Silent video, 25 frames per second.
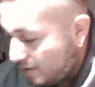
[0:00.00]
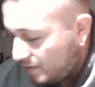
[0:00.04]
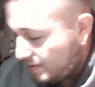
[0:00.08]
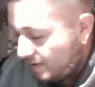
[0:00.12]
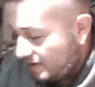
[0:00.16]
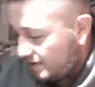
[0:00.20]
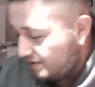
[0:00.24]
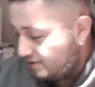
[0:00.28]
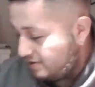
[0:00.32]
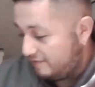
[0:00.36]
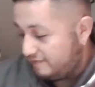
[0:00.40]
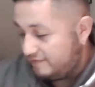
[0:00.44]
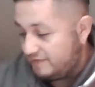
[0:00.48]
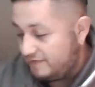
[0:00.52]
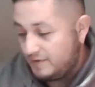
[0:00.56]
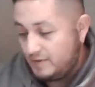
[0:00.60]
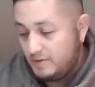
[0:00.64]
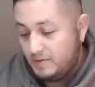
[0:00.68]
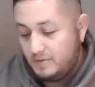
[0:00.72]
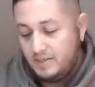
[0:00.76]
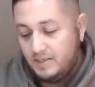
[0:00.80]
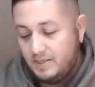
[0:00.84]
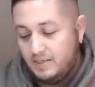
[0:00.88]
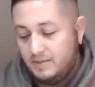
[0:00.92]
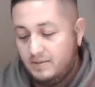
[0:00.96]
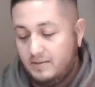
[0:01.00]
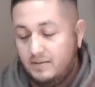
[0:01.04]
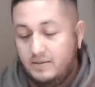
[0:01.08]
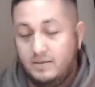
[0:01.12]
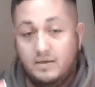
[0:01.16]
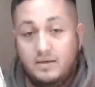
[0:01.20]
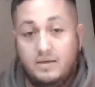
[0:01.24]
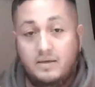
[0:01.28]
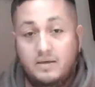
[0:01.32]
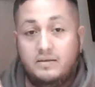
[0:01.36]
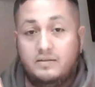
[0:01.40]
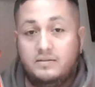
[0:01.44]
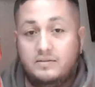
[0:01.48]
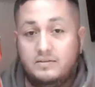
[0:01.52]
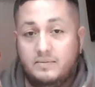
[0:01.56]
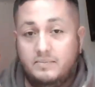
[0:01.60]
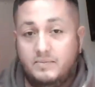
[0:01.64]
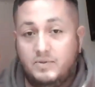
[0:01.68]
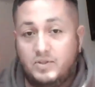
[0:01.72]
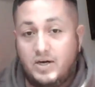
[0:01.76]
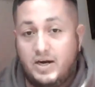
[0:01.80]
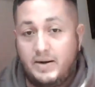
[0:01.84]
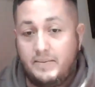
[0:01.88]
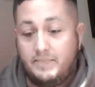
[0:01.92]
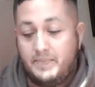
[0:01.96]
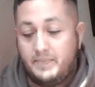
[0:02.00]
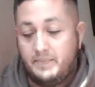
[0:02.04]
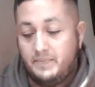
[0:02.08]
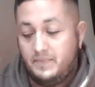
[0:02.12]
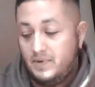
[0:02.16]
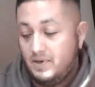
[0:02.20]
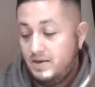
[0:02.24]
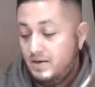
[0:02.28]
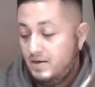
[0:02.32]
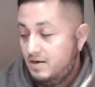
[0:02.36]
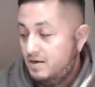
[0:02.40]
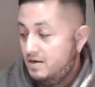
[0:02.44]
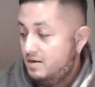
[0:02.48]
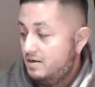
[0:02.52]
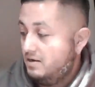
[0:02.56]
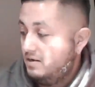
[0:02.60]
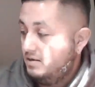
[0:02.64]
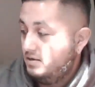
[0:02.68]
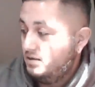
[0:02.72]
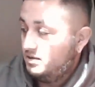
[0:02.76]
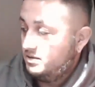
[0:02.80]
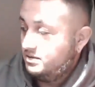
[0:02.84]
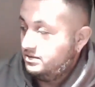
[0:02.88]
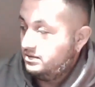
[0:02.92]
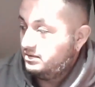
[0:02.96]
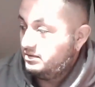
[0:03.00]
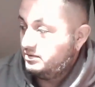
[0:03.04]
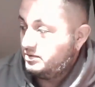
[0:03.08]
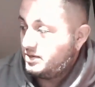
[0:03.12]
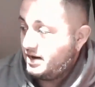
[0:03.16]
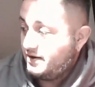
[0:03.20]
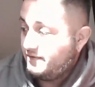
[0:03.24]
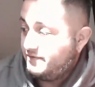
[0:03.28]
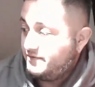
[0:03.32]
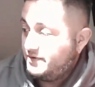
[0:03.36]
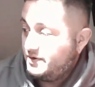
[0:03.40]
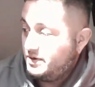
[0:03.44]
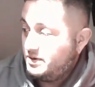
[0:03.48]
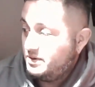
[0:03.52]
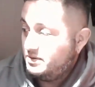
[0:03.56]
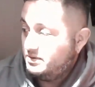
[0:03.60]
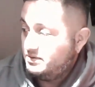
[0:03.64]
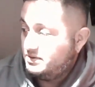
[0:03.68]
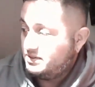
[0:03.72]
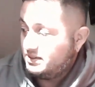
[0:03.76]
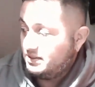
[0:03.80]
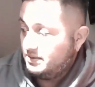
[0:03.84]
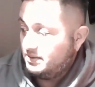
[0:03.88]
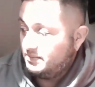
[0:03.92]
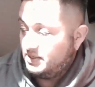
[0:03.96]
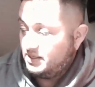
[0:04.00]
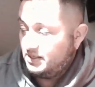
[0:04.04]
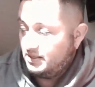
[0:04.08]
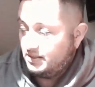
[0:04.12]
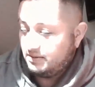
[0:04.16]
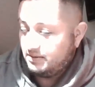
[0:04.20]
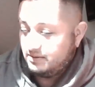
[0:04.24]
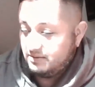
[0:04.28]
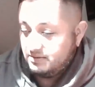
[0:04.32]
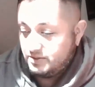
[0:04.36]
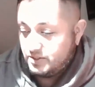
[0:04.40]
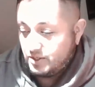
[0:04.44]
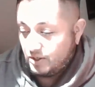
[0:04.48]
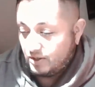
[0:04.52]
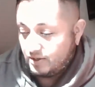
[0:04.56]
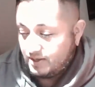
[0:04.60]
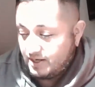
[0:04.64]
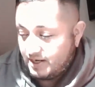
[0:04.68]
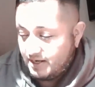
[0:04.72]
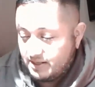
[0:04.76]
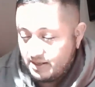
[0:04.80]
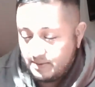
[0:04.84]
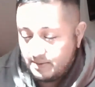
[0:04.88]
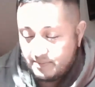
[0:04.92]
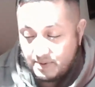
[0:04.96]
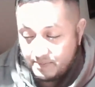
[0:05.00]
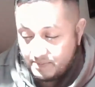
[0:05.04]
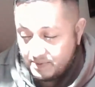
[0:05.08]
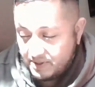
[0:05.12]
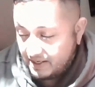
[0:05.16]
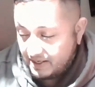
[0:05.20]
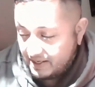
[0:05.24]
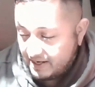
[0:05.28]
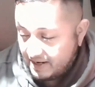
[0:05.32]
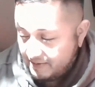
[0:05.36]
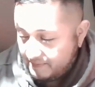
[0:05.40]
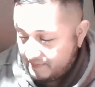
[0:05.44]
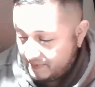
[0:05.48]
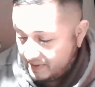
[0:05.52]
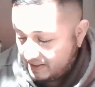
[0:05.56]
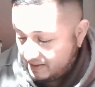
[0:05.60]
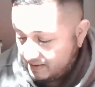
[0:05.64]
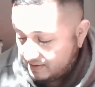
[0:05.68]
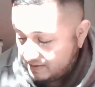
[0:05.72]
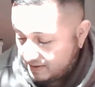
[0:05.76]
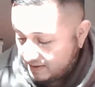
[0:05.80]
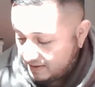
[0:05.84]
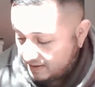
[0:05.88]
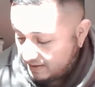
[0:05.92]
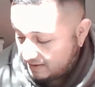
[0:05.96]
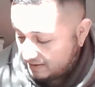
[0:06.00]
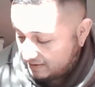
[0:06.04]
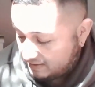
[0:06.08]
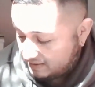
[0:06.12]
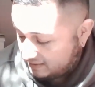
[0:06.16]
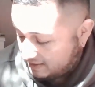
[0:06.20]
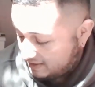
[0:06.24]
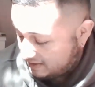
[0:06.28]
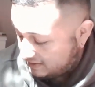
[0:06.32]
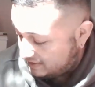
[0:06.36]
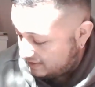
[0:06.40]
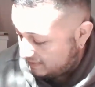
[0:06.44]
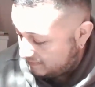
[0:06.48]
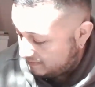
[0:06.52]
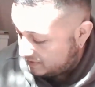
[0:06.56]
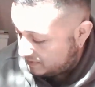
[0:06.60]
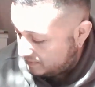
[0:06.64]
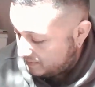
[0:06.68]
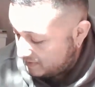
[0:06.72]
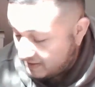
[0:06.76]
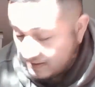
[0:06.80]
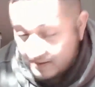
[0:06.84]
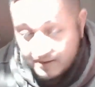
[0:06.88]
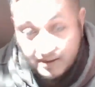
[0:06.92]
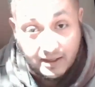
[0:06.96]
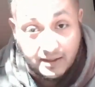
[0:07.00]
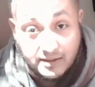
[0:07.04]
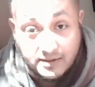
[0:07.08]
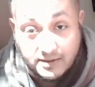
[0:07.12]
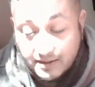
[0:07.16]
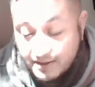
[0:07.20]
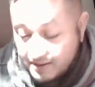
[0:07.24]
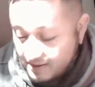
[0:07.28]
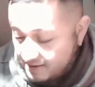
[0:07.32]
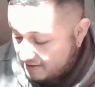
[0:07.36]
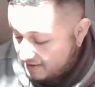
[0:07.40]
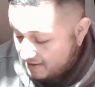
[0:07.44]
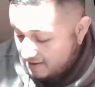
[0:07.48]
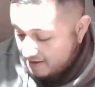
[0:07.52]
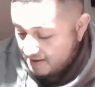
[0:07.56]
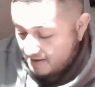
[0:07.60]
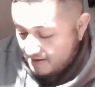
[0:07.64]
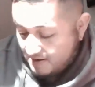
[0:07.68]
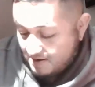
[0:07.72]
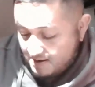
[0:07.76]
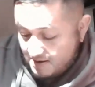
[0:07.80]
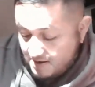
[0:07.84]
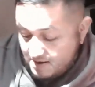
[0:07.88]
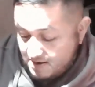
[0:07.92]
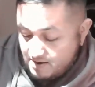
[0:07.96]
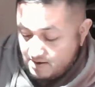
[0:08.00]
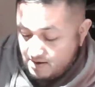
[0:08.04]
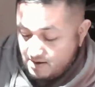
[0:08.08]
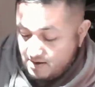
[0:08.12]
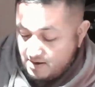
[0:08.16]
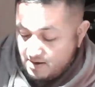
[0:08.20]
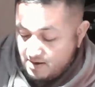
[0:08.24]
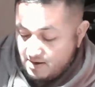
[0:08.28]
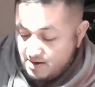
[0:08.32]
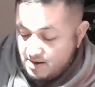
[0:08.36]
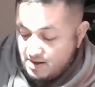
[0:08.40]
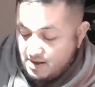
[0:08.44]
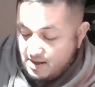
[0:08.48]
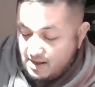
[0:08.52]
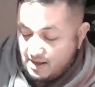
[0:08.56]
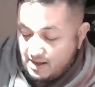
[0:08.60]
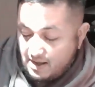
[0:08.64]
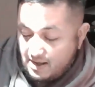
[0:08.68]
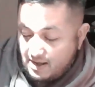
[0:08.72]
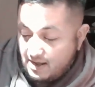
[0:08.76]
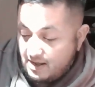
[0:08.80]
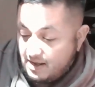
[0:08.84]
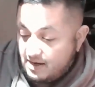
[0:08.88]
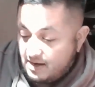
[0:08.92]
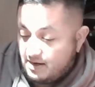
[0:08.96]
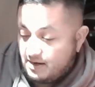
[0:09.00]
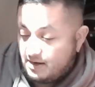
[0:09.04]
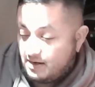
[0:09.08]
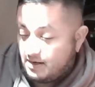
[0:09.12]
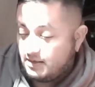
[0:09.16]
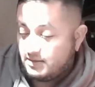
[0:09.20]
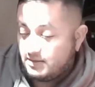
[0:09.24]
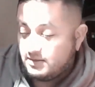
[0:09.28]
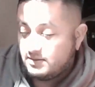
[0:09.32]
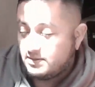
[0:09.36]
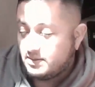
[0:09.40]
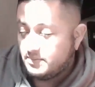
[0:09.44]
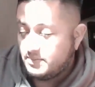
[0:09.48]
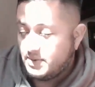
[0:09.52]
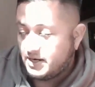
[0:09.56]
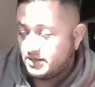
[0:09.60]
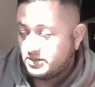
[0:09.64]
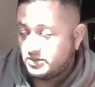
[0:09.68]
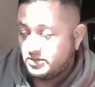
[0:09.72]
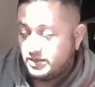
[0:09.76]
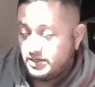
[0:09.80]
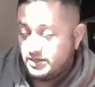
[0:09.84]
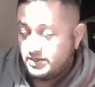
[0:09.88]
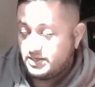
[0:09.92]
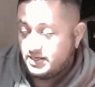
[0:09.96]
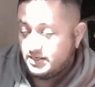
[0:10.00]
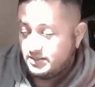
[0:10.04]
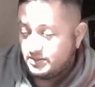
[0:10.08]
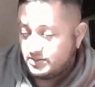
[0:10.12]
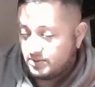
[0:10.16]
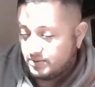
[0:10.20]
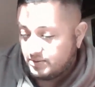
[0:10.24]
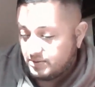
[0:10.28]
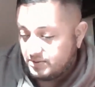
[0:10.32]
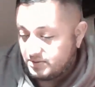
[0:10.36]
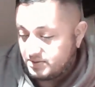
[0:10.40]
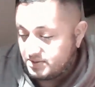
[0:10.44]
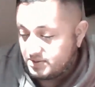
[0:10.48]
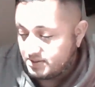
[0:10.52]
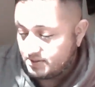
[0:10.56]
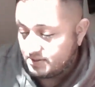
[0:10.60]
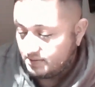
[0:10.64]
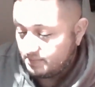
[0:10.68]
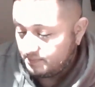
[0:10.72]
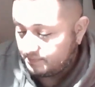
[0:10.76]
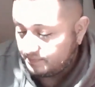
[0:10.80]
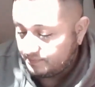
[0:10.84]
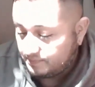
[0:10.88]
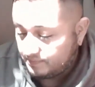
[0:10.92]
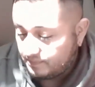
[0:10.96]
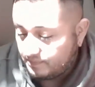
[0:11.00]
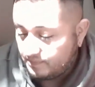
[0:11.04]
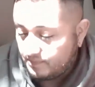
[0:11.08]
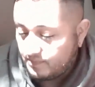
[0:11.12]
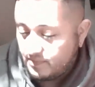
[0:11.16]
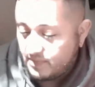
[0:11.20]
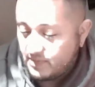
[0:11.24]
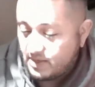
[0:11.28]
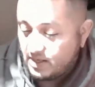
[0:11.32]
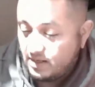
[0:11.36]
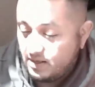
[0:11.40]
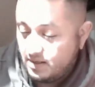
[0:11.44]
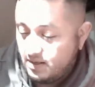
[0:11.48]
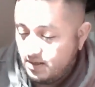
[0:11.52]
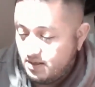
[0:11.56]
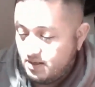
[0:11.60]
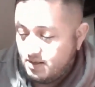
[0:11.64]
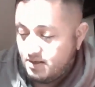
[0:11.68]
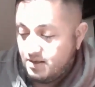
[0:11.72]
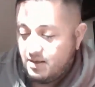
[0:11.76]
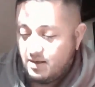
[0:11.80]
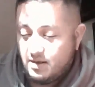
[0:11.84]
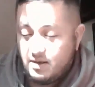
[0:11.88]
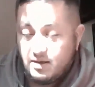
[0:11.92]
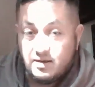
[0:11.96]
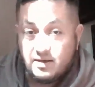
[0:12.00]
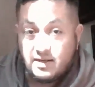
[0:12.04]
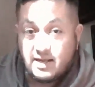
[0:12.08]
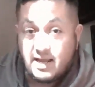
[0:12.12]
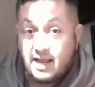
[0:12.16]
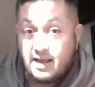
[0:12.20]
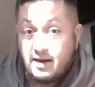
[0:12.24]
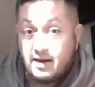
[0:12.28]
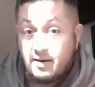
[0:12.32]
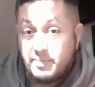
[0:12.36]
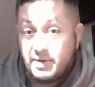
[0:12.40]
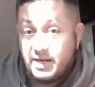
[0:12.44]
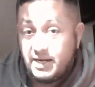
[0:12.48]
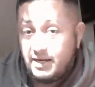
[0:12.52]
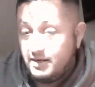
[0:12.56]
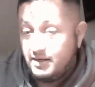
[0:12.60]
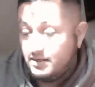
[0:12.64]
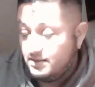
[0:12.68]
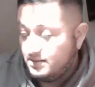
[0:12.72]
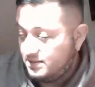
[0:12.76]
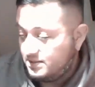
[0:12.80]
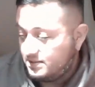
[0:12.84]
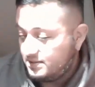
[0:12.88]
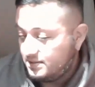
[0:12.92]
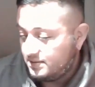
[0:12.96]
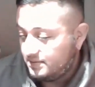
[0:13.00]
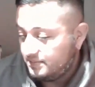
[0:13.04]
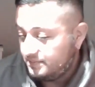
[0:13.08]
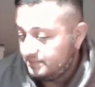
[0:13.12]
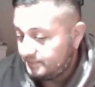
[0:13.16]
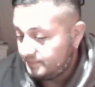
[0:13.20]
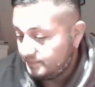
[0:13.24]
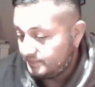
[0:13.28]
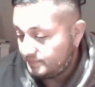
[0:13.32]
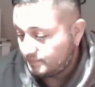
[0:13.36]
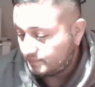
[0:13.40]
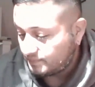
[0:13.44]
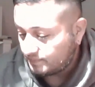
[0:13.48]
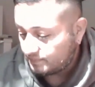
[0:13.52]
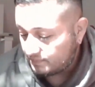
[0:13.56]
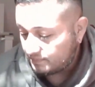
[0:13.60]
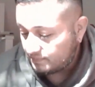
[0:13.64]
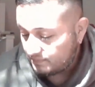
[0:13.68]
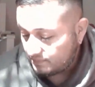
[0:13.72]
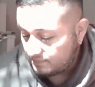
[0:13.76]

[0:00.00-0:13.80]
Going on to food, some dry food, some jerky that my buddy gave me, Kasim Smith, thanks again, and some extra utensils, can of beans.